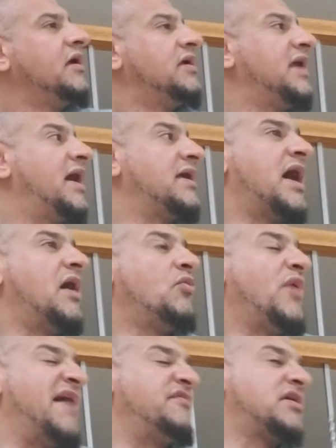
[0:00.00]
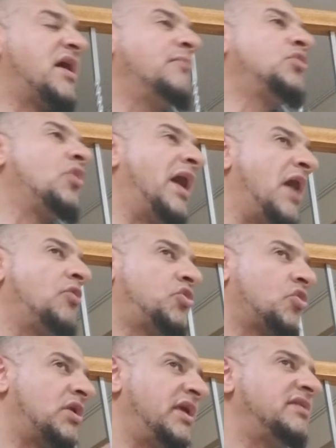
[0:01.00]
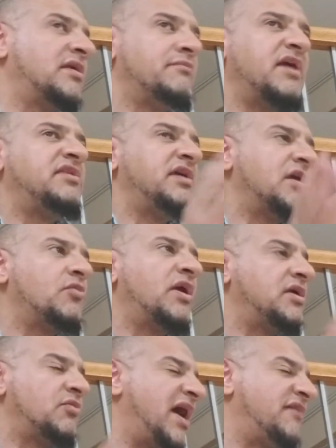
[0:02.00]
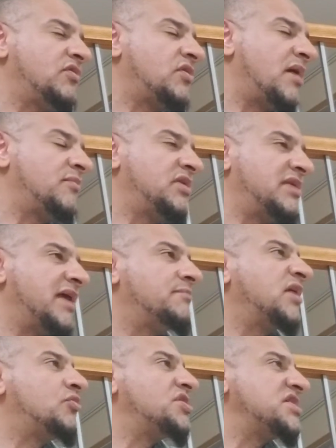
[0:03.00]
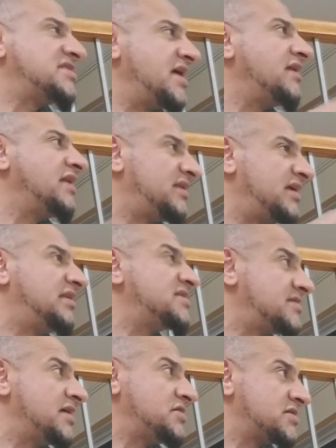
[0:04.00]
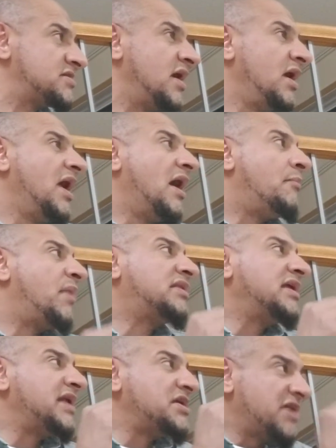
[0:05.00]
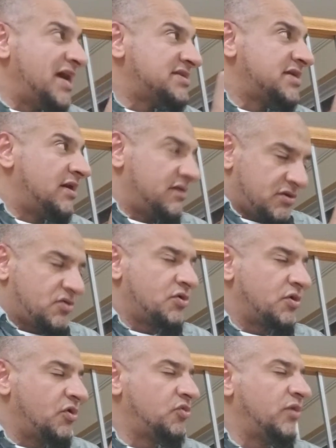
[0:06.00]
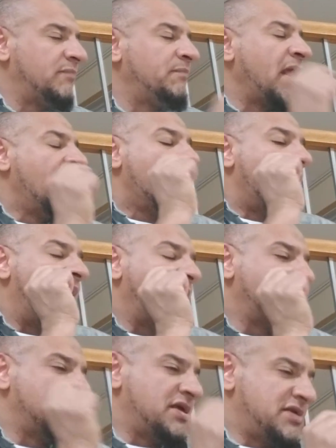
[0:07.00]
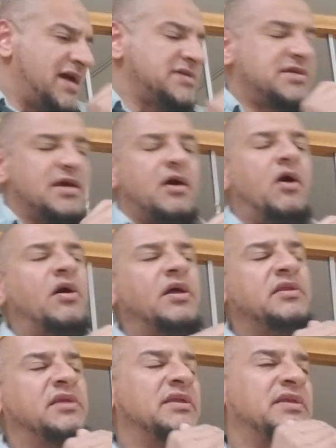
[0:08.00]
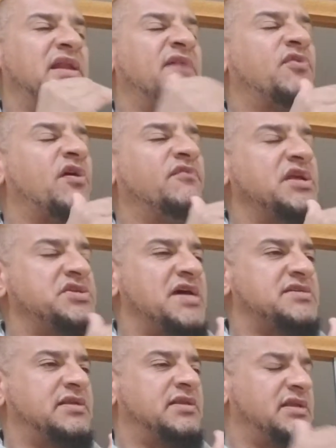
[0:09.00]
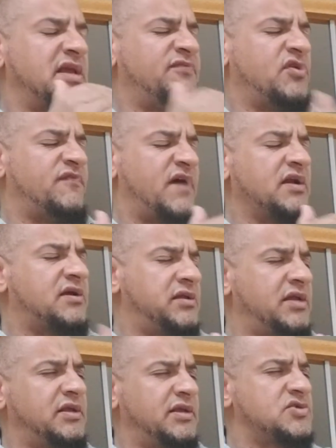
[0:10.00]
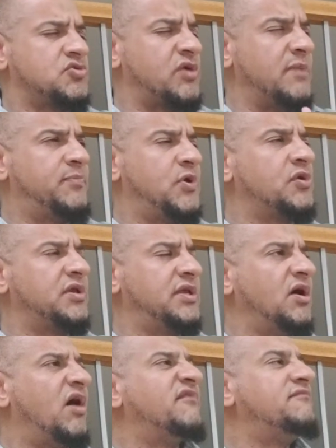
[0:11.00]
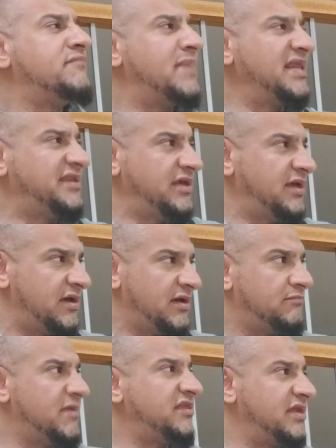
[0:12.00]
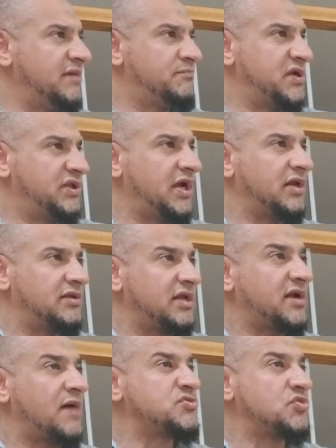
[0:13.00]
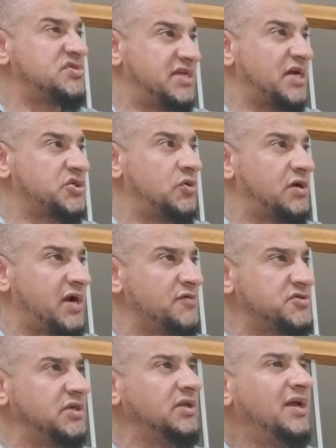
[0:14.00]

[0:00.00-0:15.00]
Yeah. We haven't come to how to clean the madhi and wadi. We haven't come to that. But we're just saying that it is najis. But the najasa, good one. The najasa, the level of najasa, the level of uncleanliness or impurity of madhi in particular that comes with sexual arousal,